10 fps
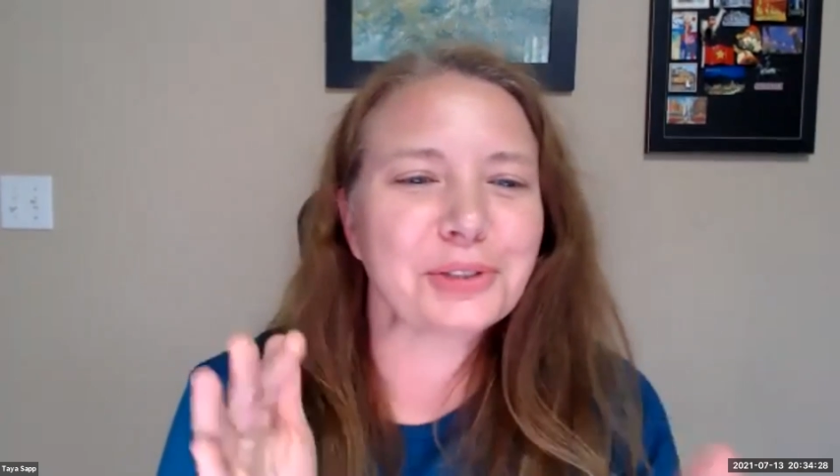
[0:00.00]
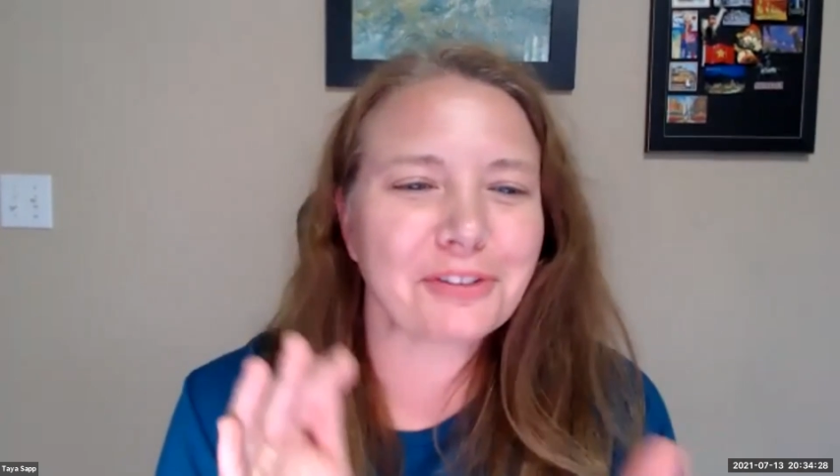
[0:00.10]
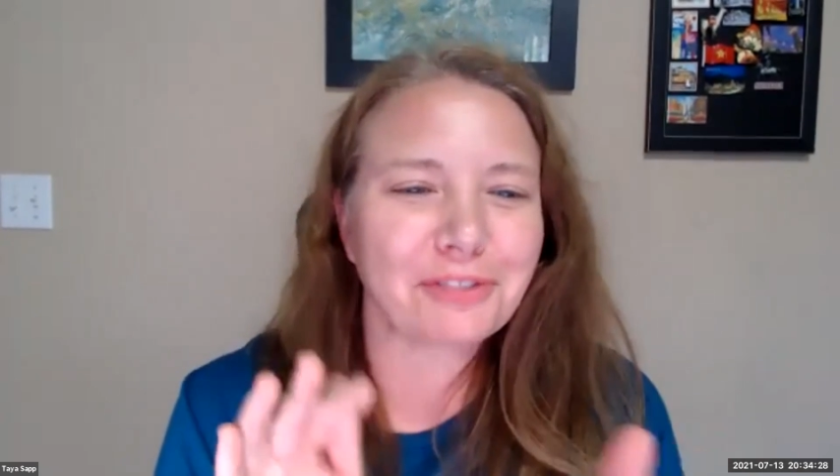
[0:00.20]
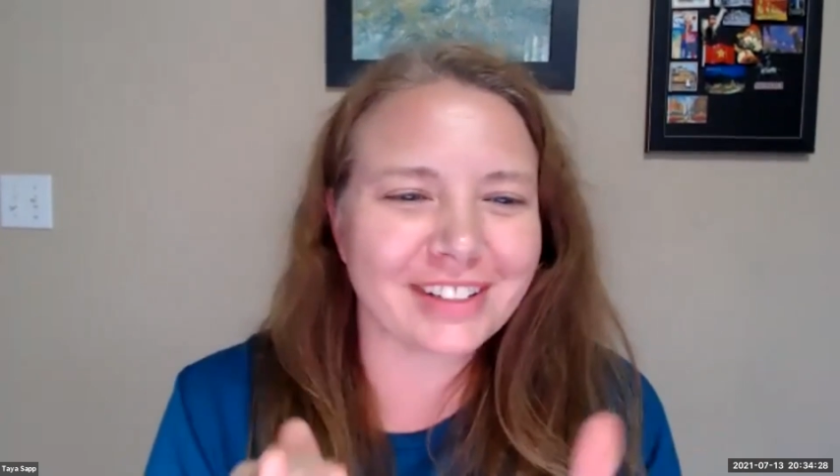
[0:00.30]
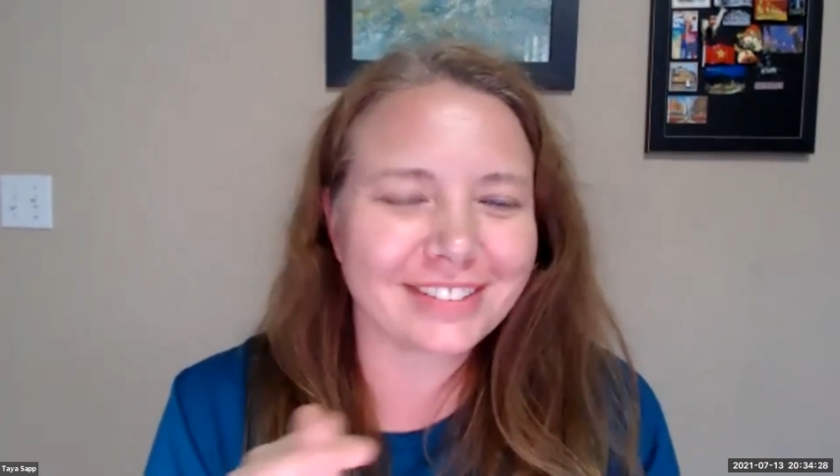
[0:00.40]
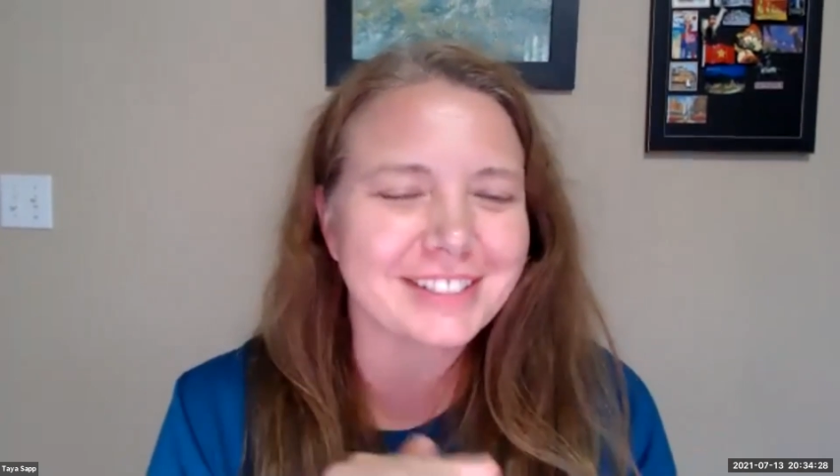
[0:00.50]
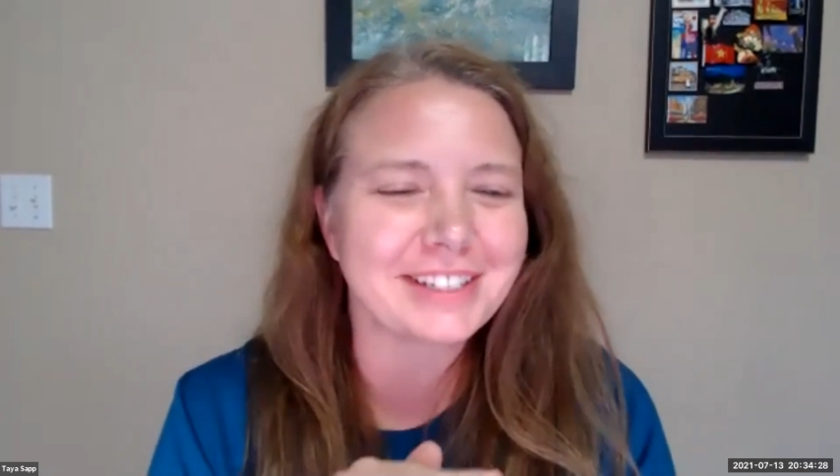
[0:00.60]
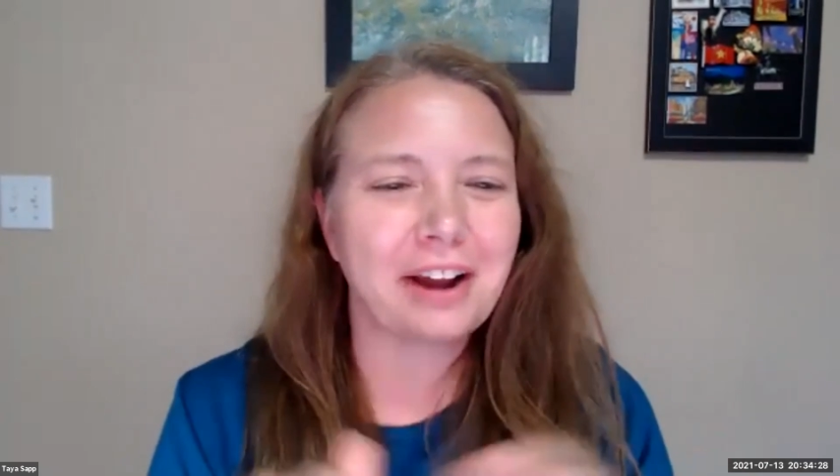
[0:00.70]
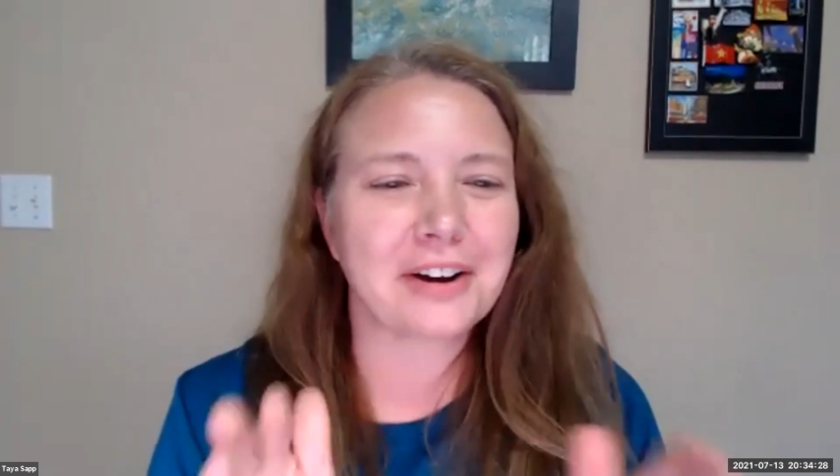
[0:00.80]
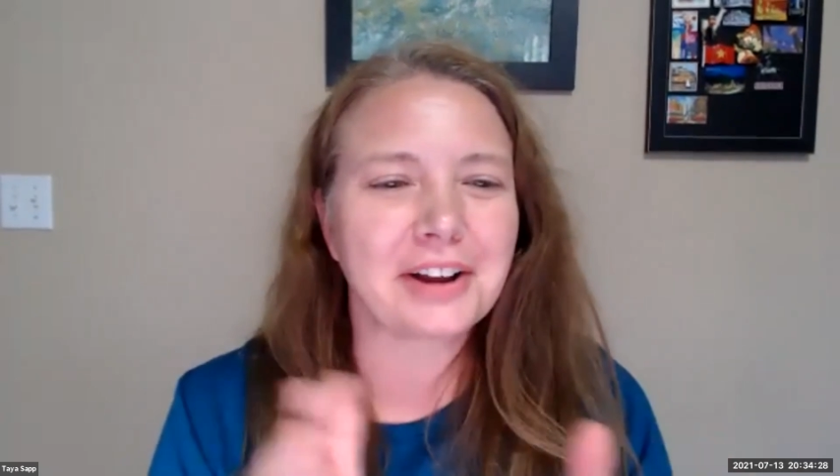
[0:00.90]
different
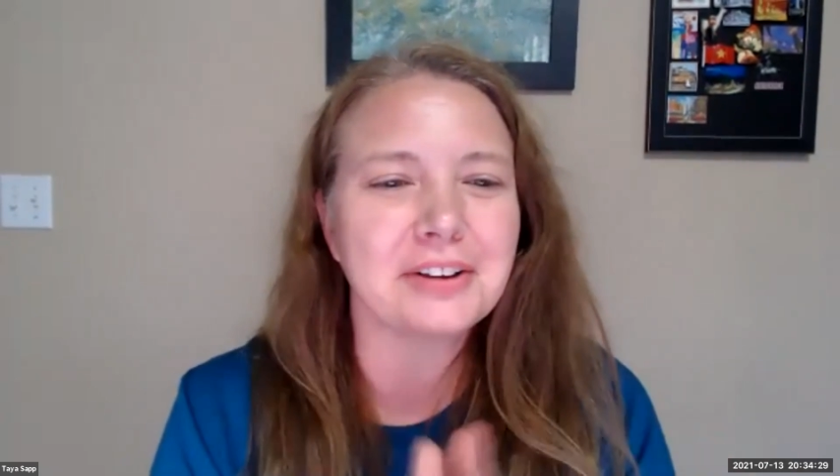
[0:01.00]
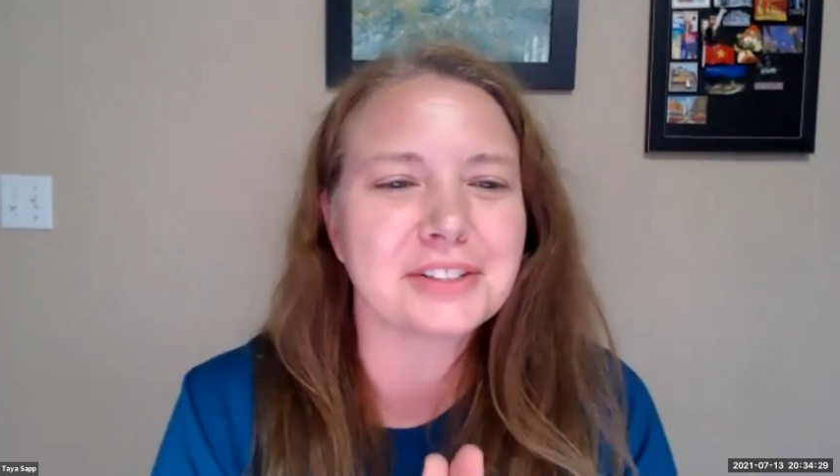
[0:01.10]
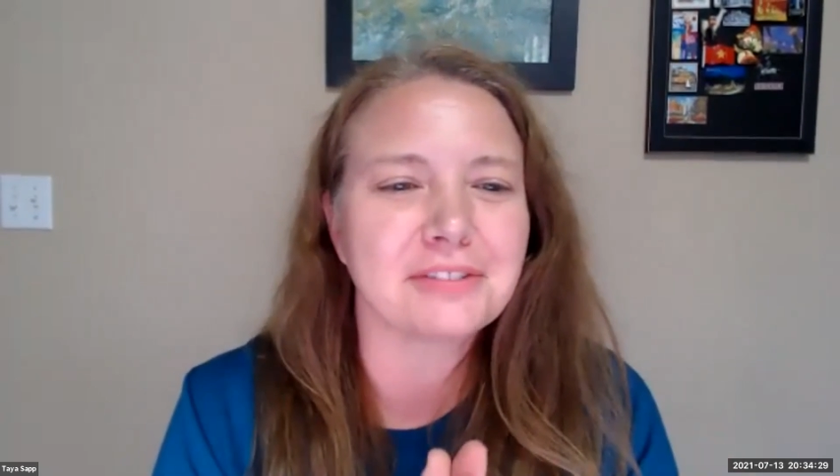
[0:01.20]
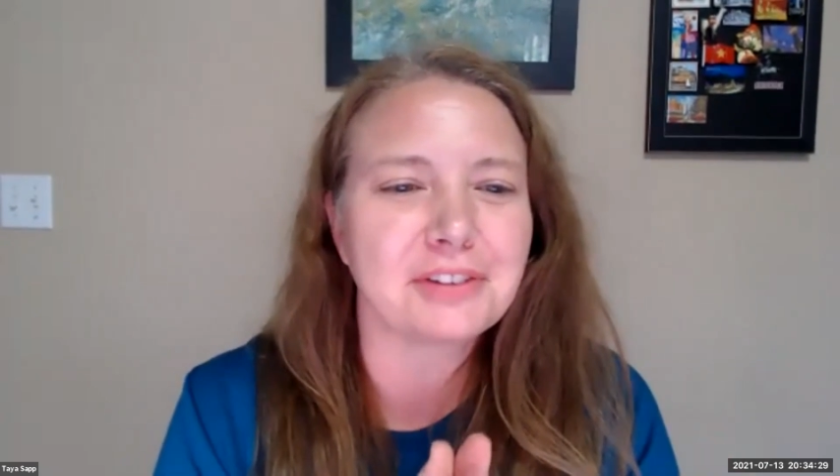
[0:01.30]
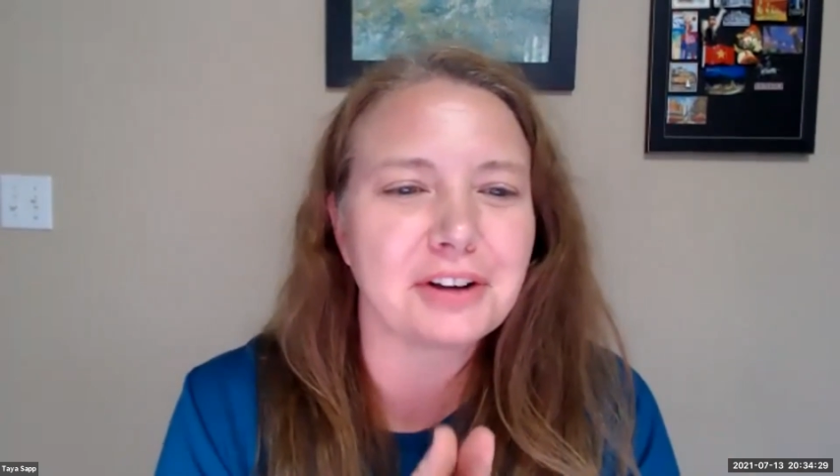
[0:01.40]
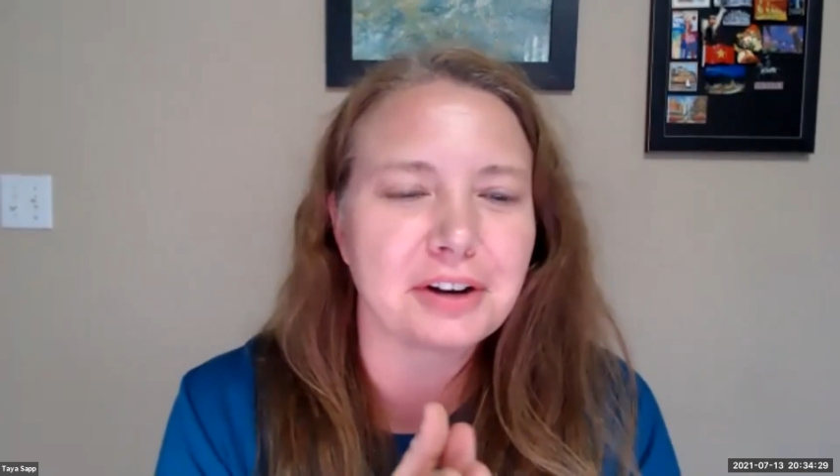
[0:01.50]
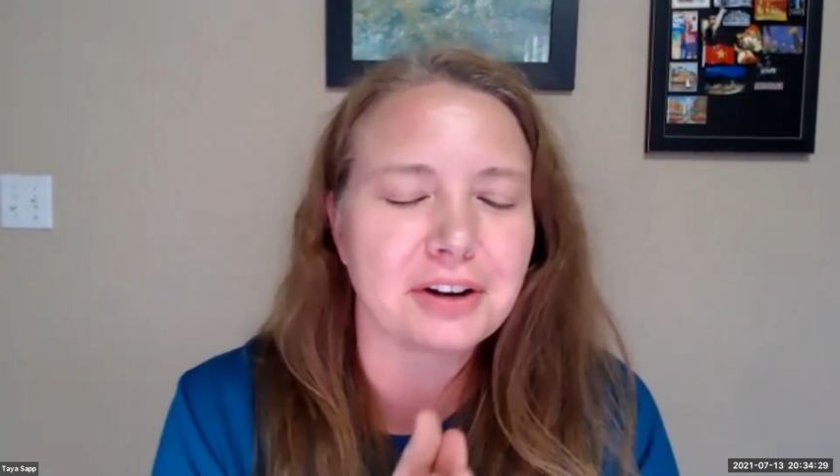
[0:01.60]
scenarios. If you